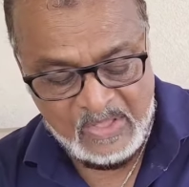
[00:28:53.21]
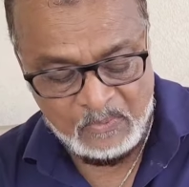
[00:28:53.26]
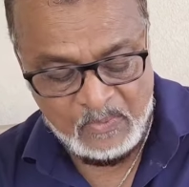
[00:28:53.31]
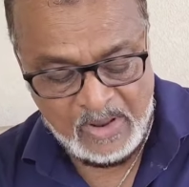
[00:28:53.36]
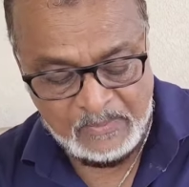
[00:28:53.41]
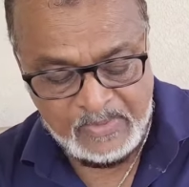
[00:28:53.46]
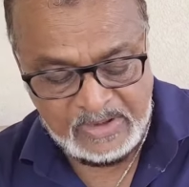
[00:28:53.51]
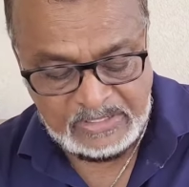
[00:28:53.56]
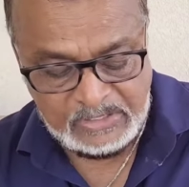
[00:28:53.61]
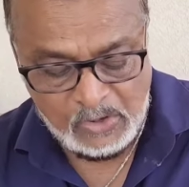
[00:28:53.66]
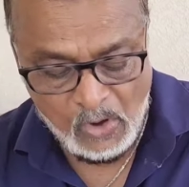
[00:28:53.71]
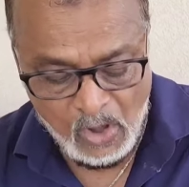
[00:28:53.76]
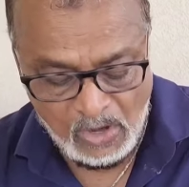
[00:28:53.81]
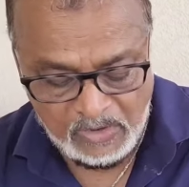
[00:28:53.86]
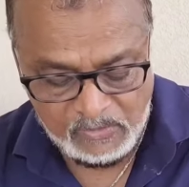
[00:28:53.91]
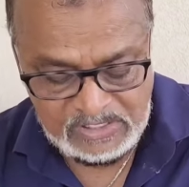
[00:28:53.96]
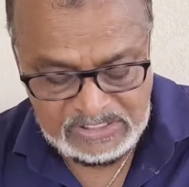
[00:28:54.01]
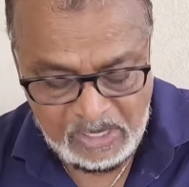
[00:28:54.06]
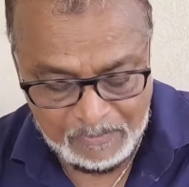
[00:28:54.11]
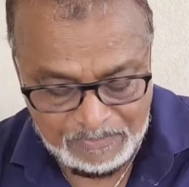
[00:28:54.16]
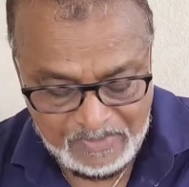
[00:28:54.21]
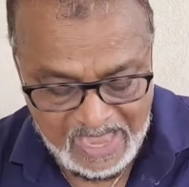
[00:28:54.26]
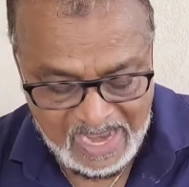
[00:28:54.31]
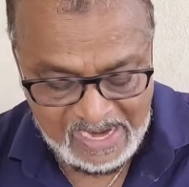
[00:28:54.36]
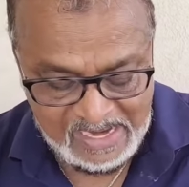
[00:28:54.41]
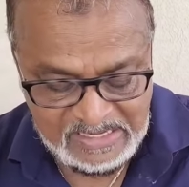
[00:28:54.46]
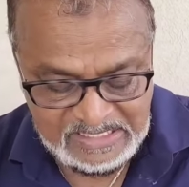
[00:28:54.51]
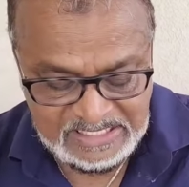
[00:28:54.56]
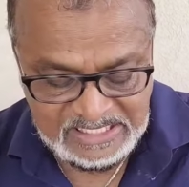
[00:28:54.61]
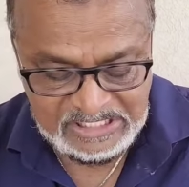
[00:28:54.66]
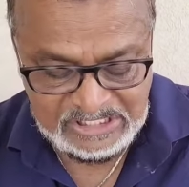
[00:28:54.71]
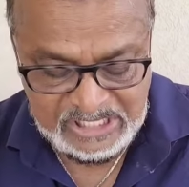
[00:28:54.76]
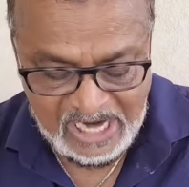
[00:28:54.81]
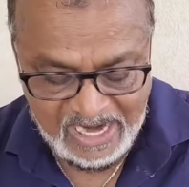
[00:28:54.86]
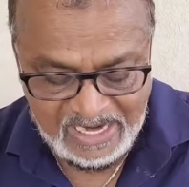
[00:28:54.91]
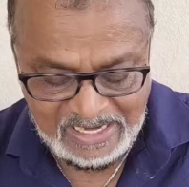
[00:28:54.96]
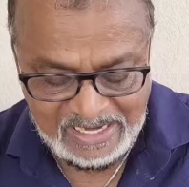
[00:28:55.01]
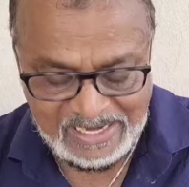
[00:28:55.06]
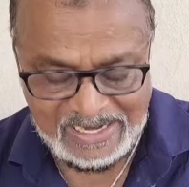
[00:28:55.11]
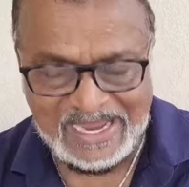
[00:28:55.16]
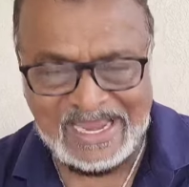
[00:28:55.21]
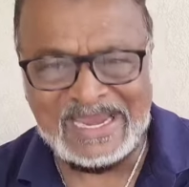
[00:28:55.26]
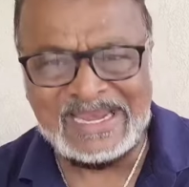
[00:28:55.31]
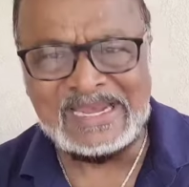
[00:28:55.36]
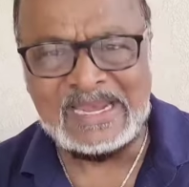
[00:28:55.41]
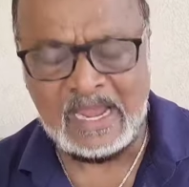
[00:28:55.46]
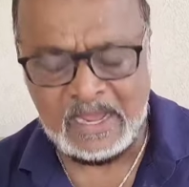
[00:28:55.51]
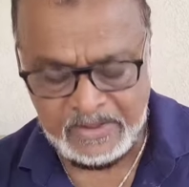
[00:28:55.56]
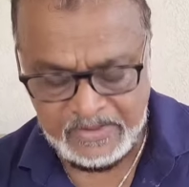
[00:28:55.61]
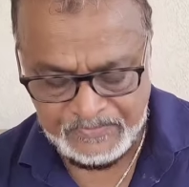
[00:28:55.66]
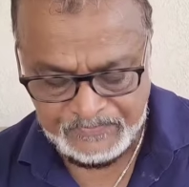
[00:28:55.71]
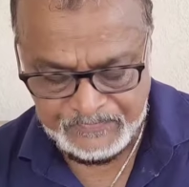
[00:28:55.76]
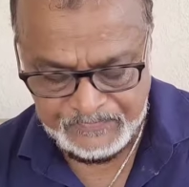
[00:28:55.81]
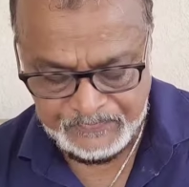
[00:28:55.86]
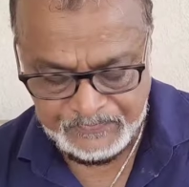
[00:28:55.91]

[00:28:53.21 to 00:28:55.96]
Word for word: When we told our suppliers in China and India